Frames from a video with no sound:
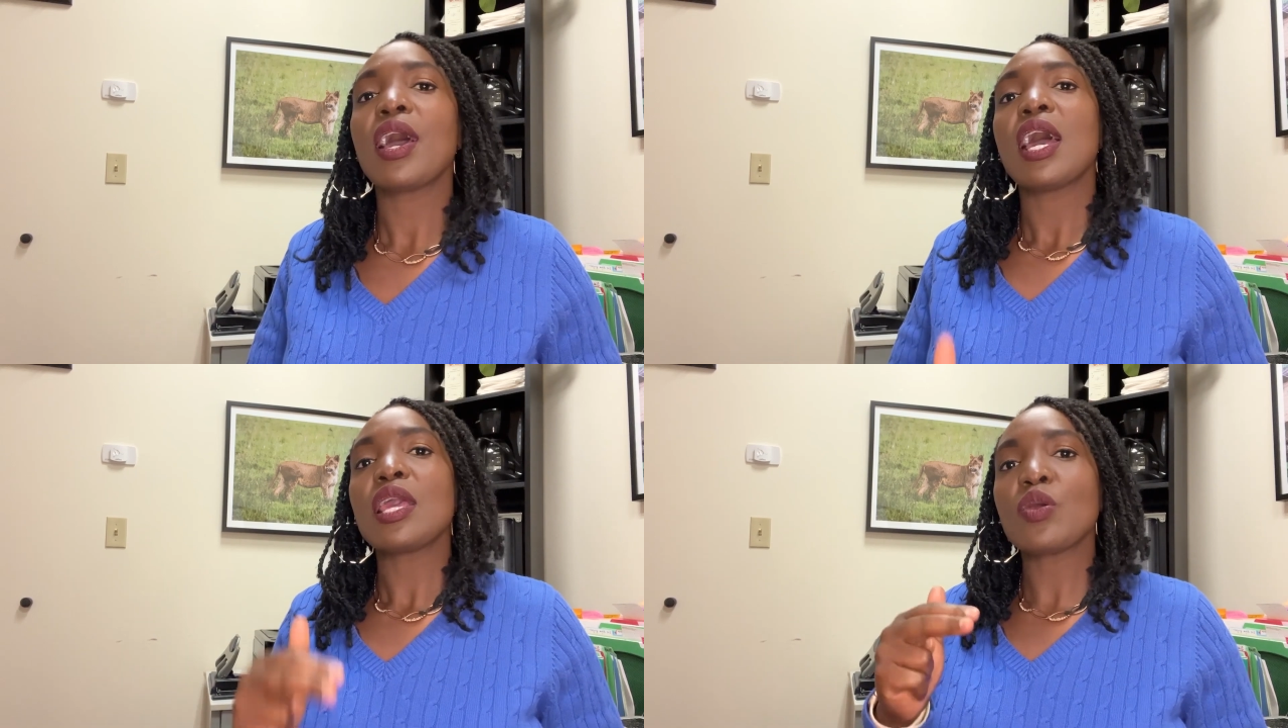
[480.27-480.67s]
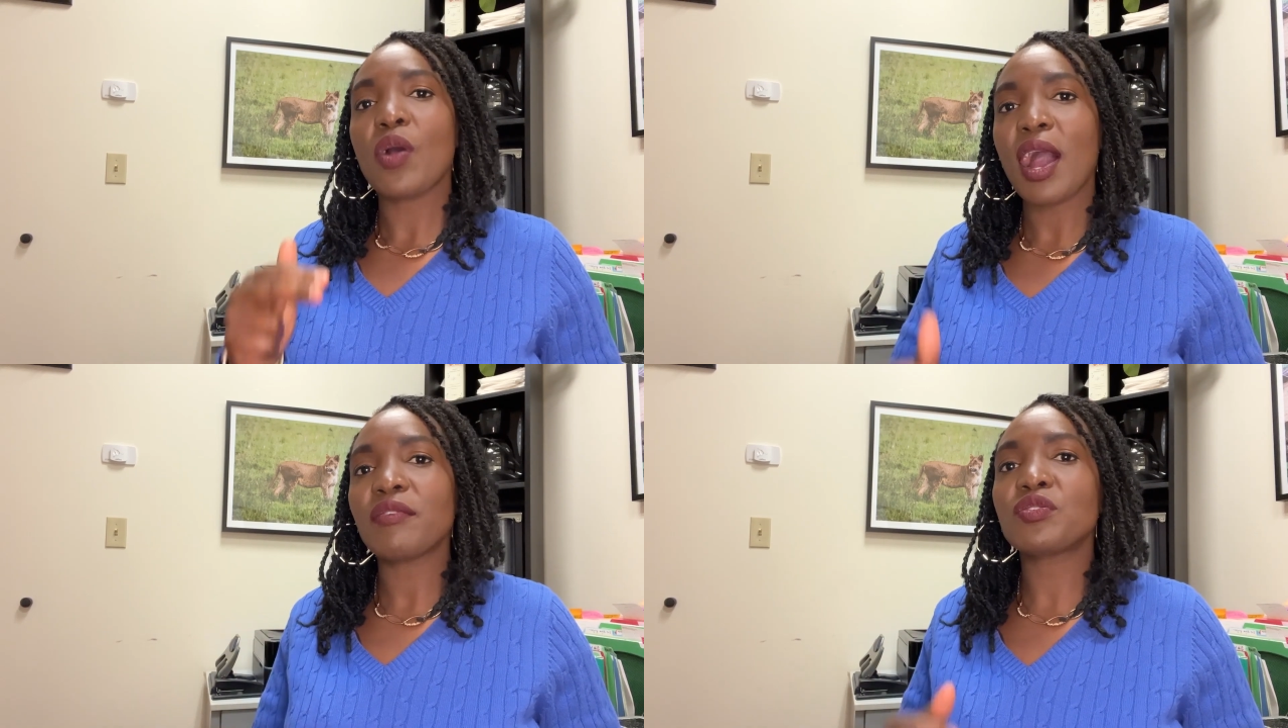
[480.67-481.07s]
You
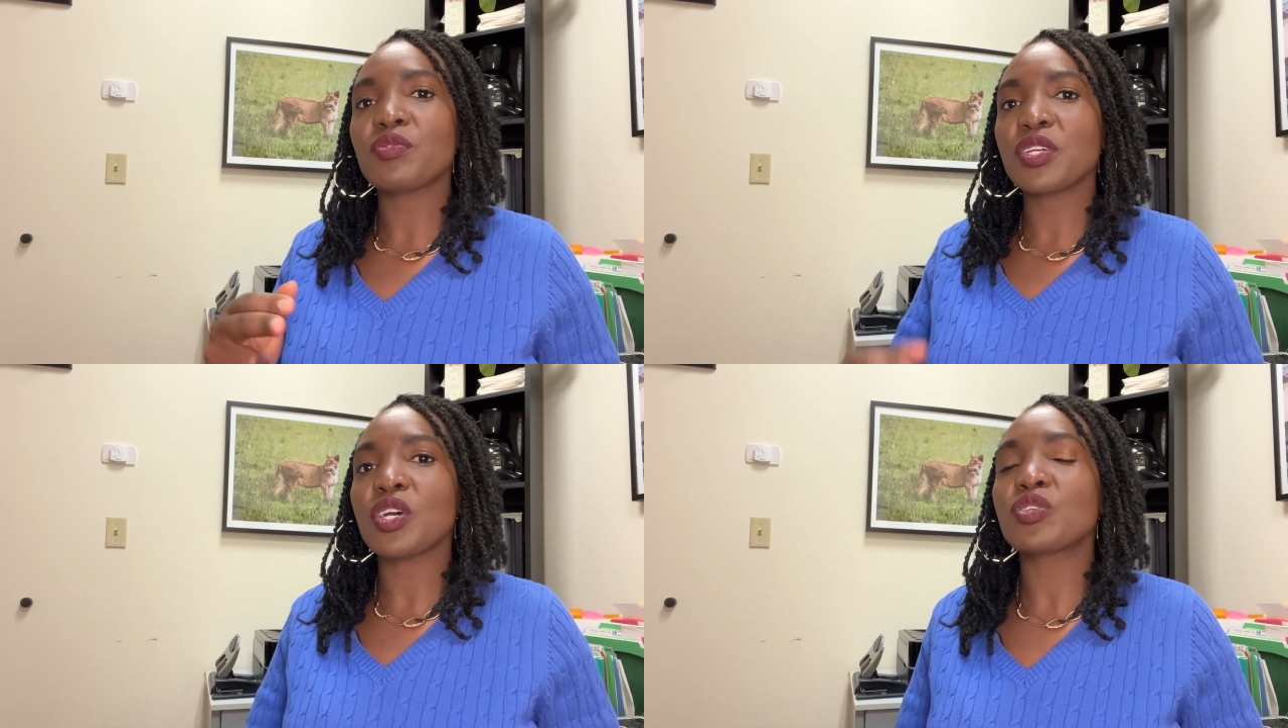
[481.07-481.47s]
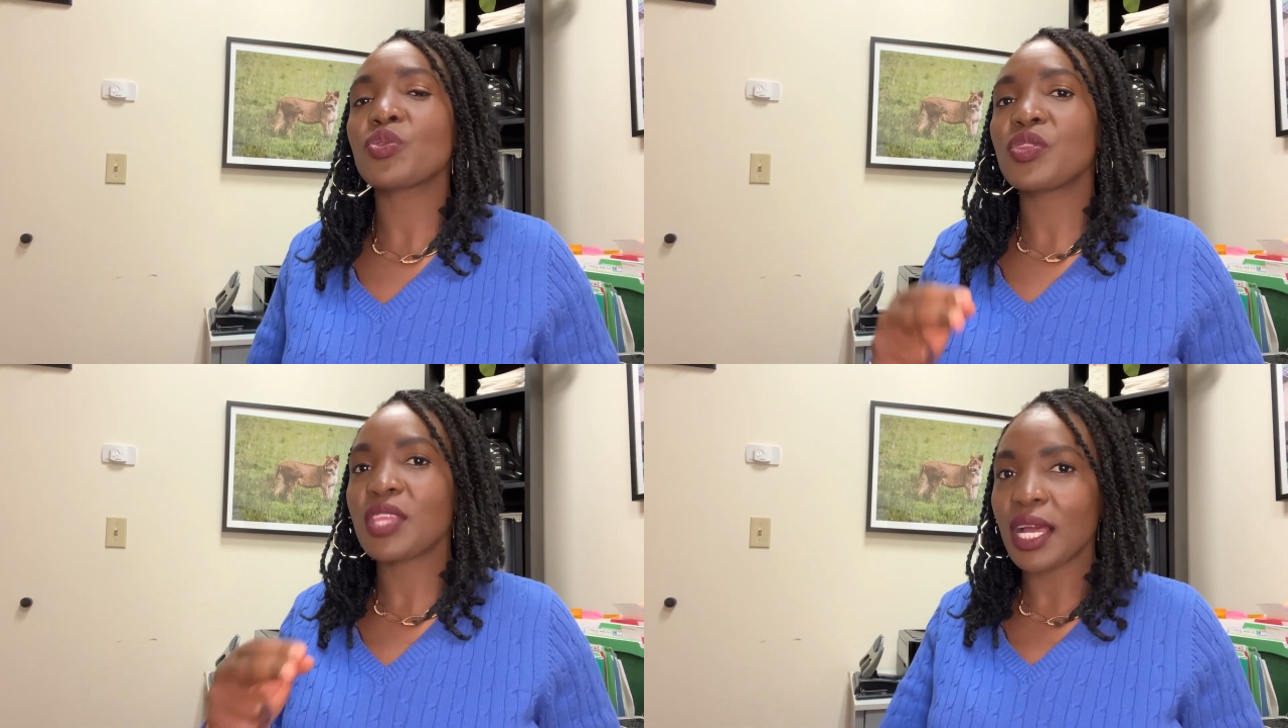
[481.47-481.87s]
have to reach out to
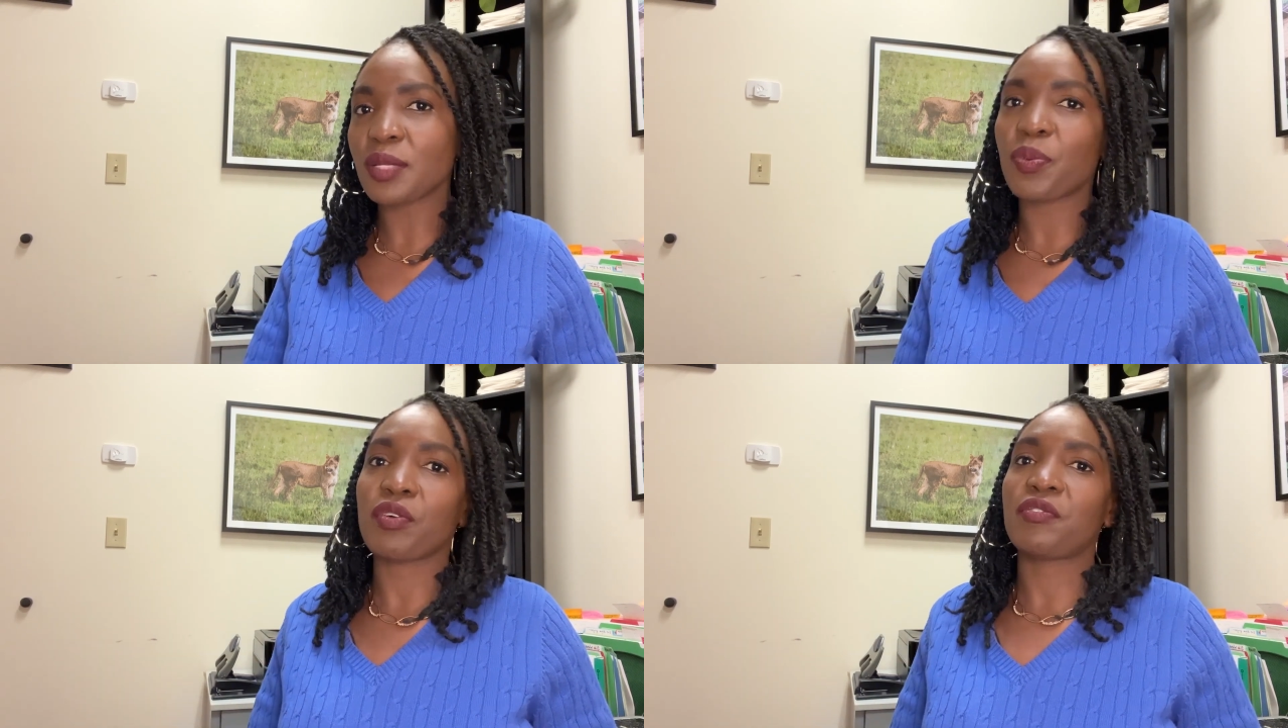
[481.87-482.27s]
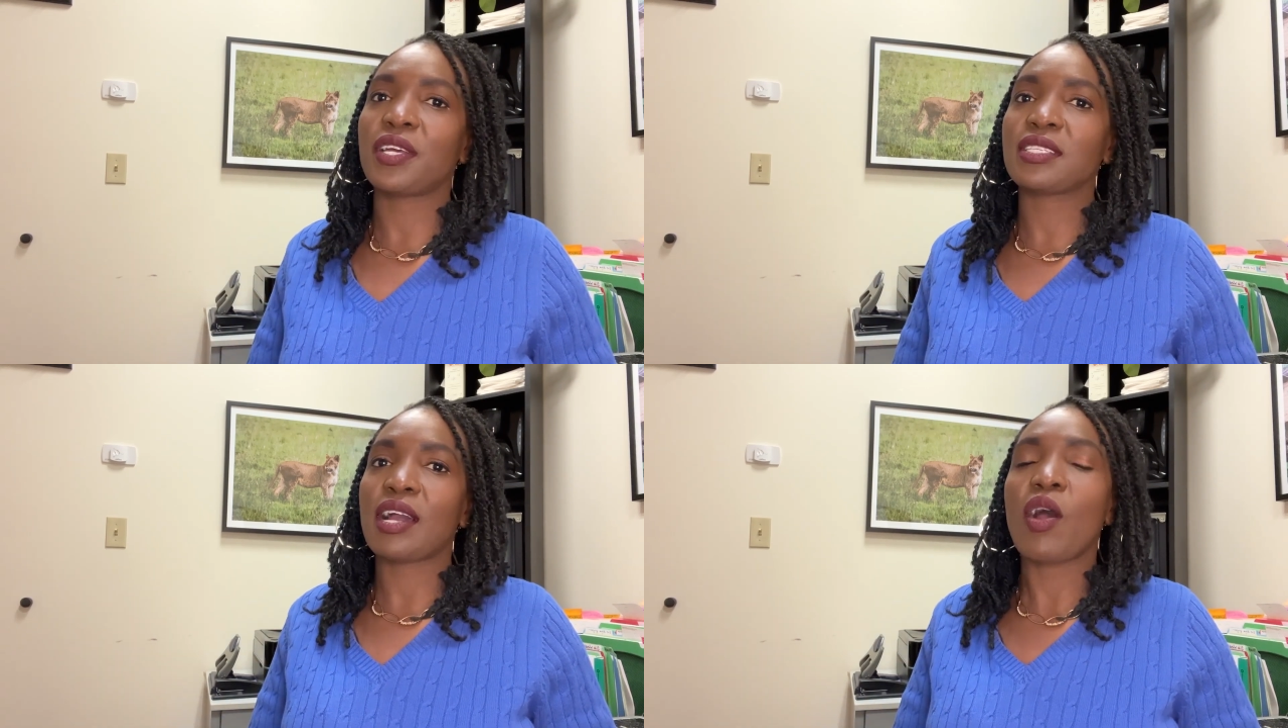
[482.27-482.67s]
that
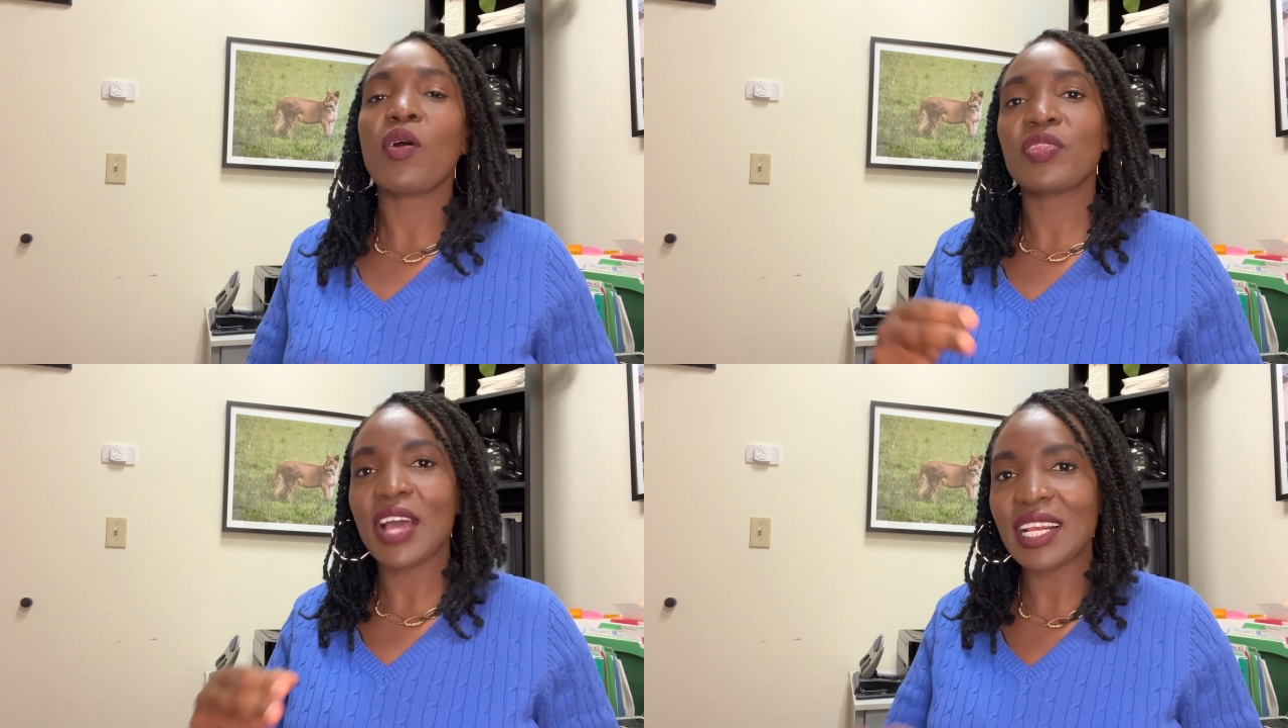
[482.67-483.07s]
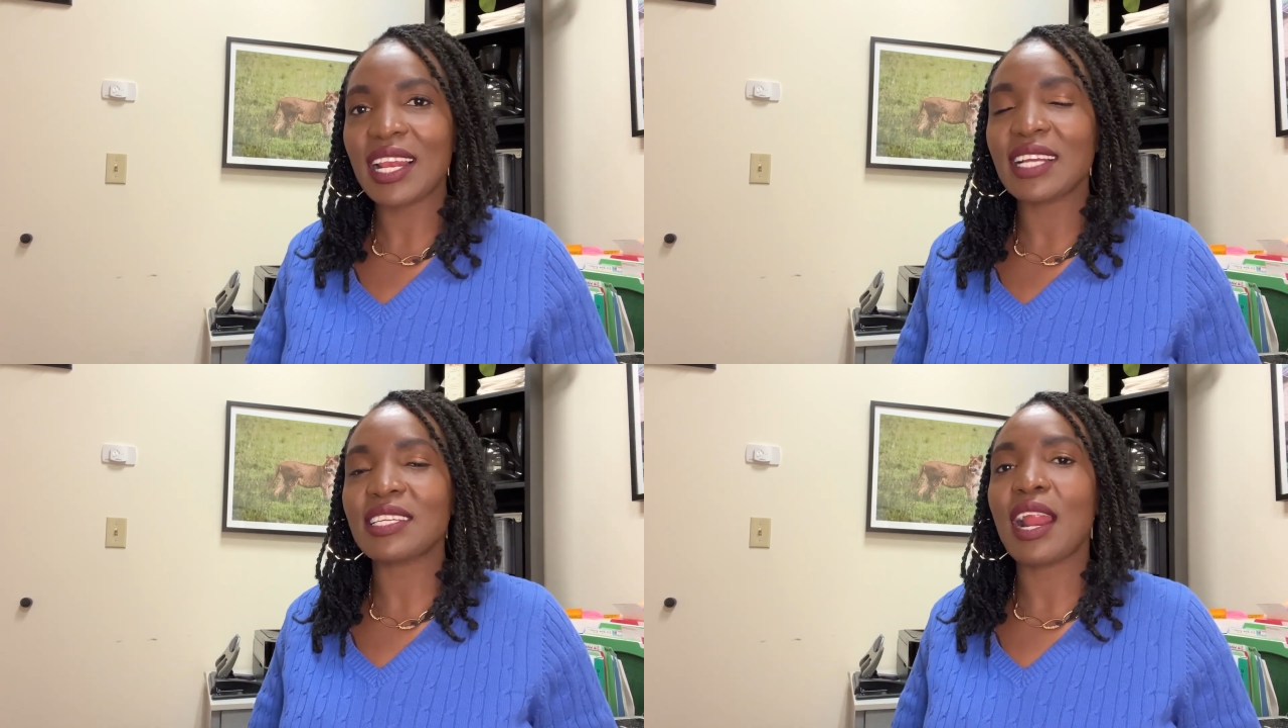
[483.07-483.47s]
professor or that
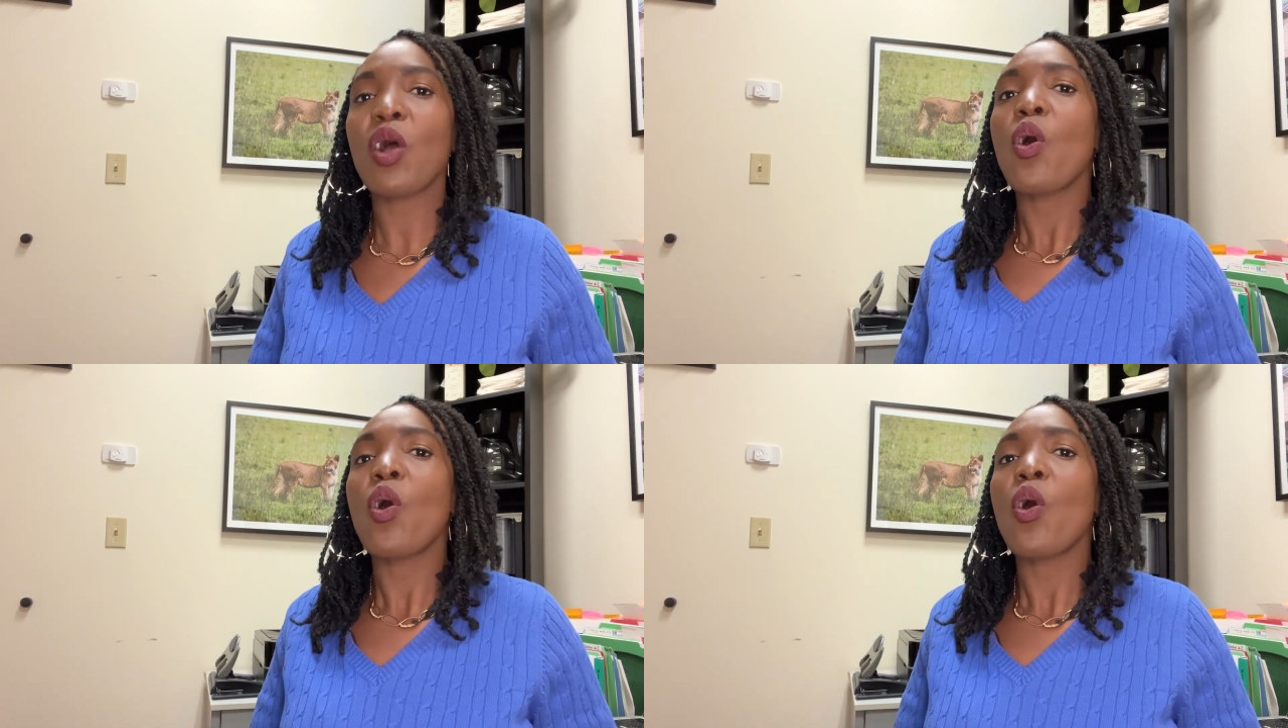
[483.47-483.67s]
lecturer